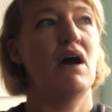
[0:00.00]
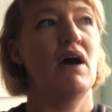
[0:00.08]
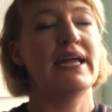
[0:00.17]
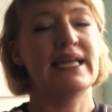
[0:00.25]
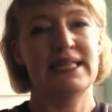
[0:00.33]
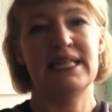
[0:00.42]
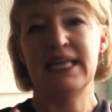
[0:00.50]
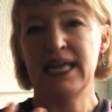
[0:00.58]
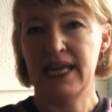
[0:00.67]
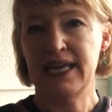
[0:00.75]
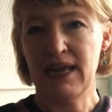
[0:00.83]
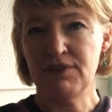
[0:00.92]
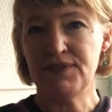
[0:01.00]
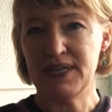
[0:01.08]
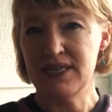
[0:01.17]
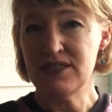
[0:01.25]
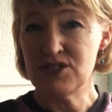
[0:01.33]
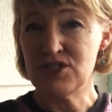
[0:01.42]
I get enough
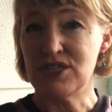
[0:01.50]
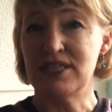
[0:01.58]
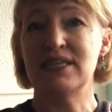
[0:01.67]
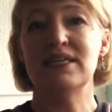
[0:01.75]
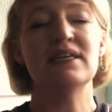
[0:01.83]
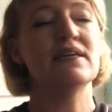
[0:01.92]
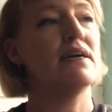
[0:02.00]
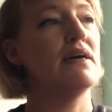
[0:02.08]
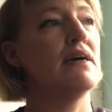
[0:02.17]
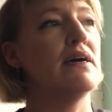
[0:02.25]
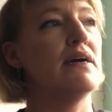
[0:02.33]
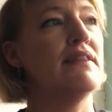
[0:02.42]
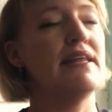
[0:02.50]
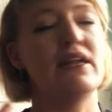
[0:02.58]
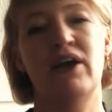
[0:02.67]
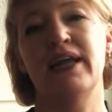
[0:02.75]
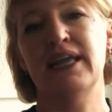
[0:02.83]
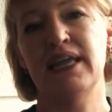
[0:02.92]
energy that
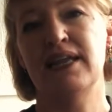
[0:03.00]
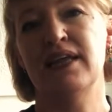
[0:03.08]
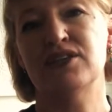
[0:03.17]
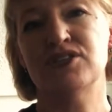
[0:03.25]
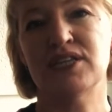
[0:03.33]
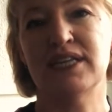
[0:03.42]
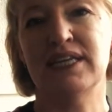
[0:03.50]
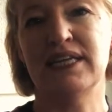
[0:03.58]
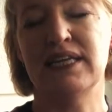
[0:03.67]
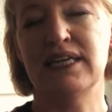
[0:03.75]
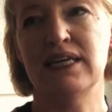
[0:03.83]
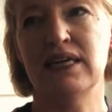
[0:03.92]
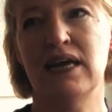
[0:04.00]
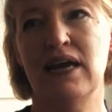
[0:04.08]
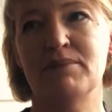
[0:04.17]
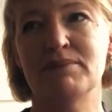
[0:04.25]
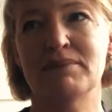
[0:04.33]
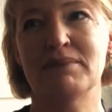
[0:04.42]
I can actually
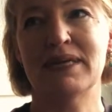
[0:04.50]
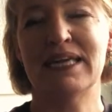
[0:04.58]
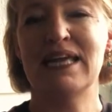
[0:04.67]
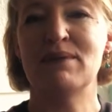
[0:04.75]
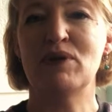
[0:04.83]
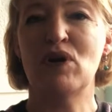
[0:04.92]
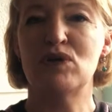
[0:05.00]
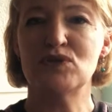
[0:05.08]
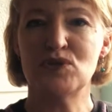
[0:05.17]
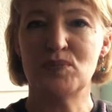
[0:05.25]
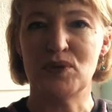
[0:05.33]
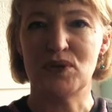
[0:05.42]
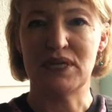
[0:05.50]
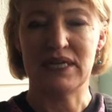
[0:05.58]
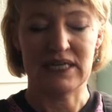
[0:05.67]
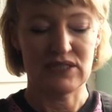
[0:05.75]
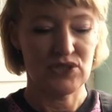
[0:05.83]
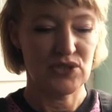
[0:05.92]
keep
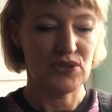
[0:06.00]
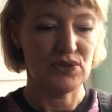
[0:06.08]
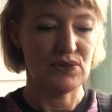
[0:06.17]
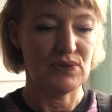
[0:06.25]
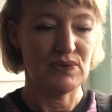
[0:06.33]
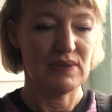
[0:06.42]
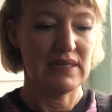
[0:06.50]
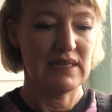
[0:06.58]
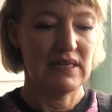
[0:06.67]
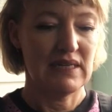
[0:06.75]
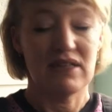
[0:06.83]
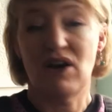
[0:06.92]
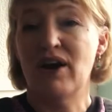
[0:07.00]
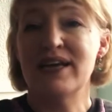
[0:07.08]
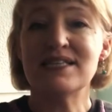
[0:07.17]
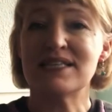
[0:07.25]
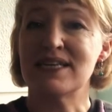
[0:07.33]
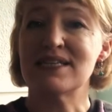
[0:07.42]
contributing to the high
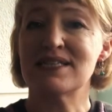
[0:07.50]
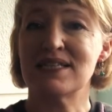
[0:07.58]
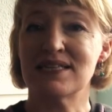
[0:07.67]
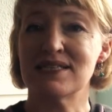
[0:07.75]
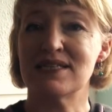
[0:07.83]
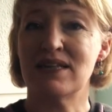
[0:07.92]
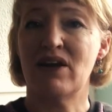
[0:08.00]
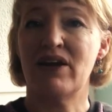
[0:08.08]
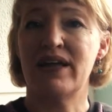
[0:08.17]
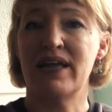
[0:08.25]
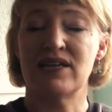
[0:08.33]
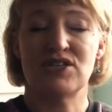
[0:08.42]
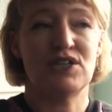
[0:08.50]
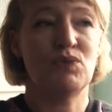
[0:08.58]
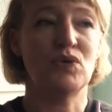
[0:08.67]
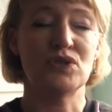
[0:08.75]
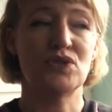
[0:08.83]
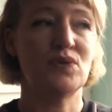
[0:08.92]
stakes things that I actually
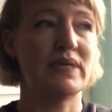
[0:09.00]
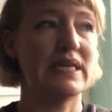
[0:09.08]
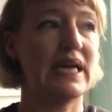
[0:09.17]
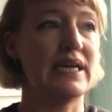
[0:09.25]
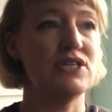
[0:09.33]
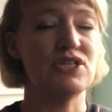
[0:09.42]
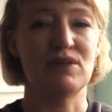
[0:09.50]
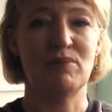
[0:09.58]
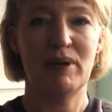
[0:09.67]
want to engage in